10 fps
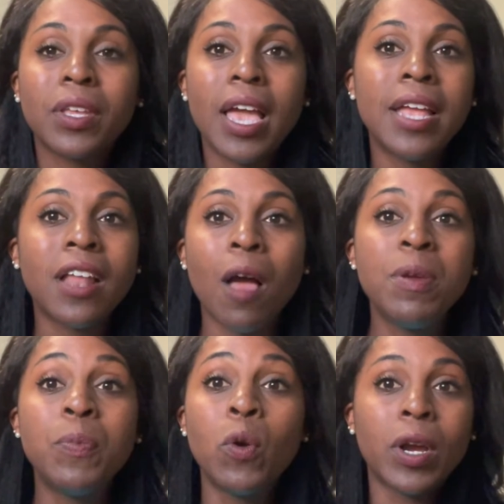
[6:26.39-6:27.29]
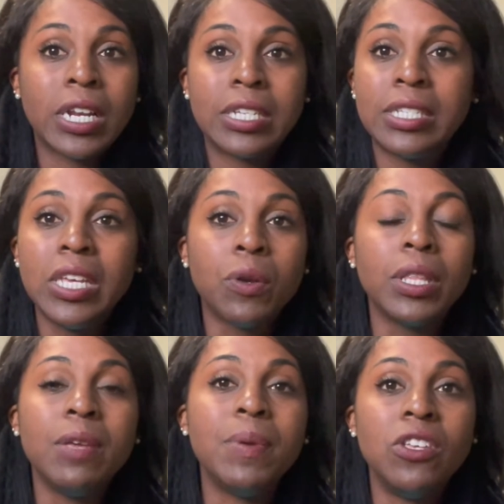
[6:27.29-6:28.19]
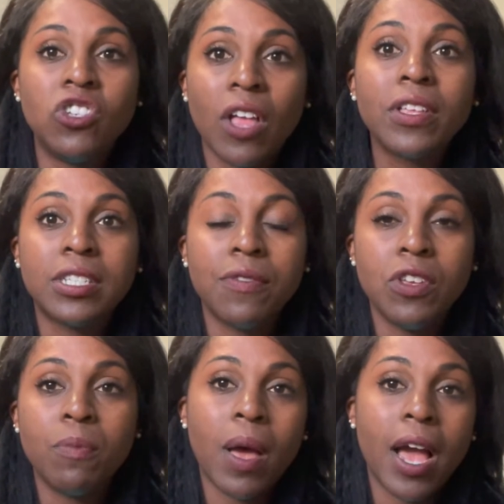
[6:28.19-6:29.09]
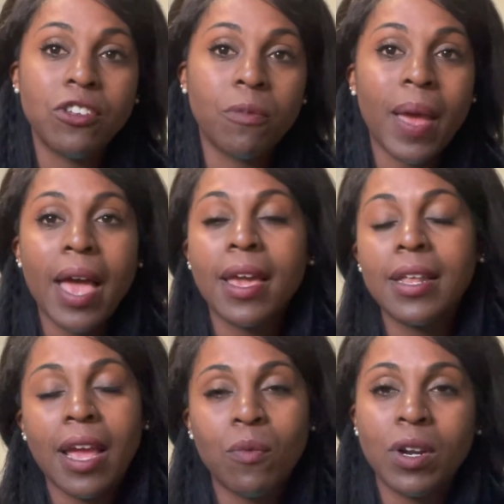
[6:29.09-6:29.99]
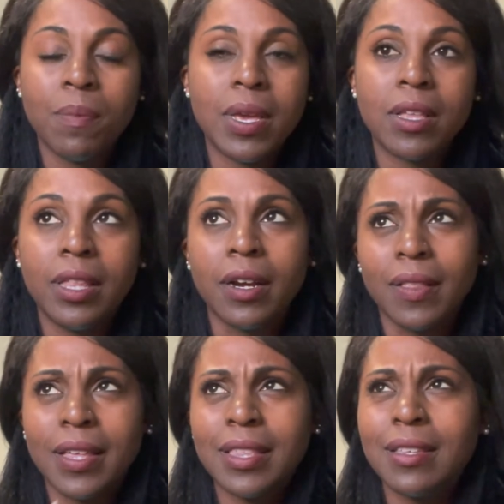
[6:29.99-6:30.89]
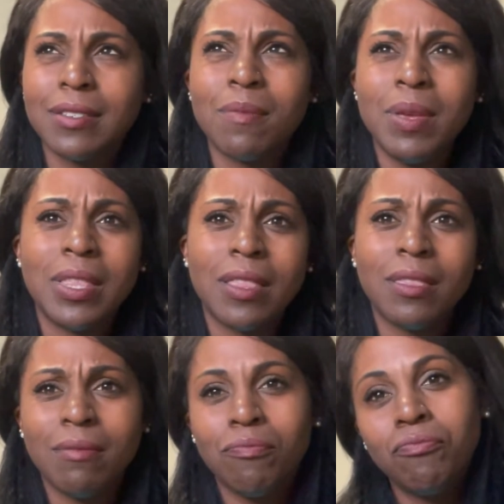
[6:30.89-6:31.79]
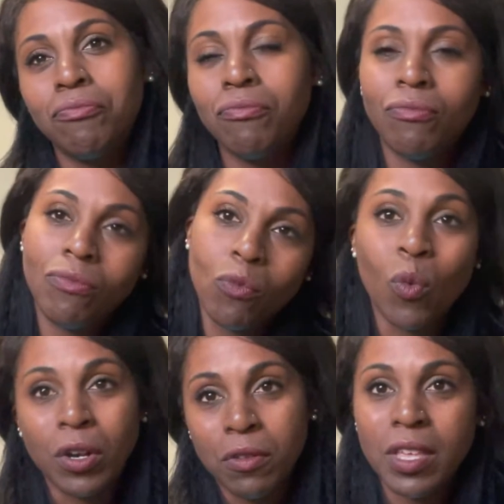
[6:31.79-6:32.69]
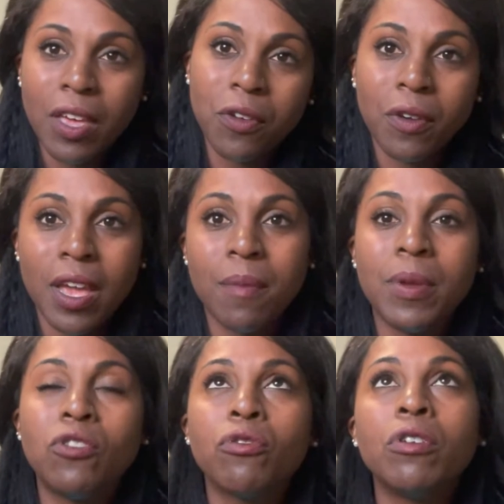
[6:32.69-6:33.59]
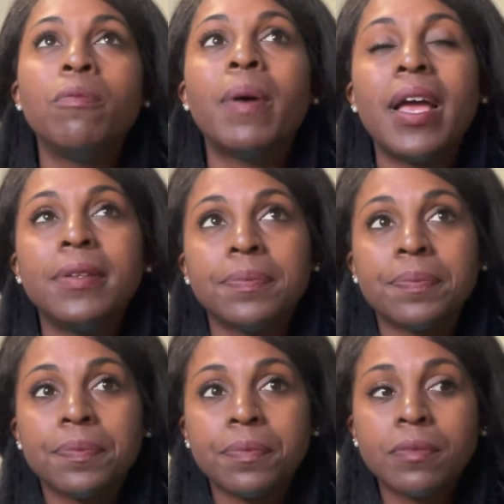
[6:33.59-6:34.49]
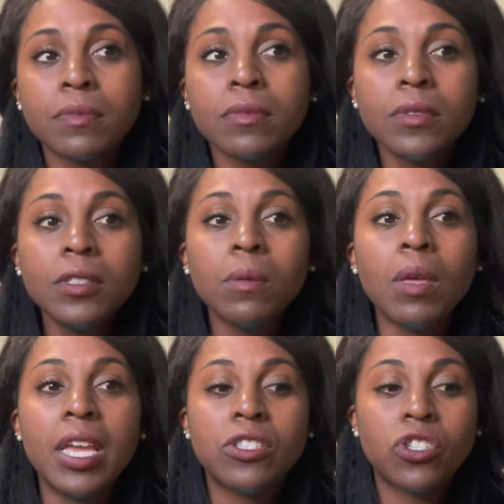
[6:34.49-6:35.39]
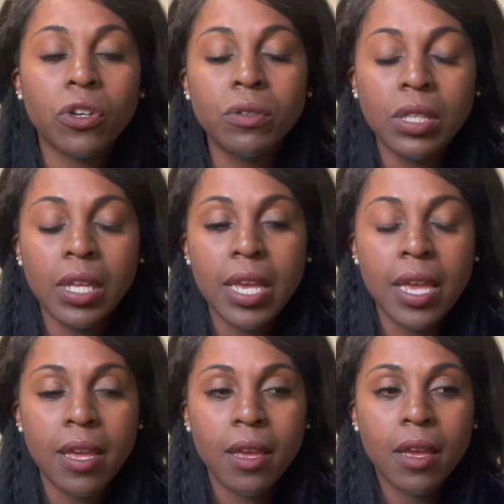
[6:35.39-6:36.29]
And not people who are going to secretly be jealous of you behind your back. And I want to be clear, that doesn't mean that one or the other can't be true, but it certainly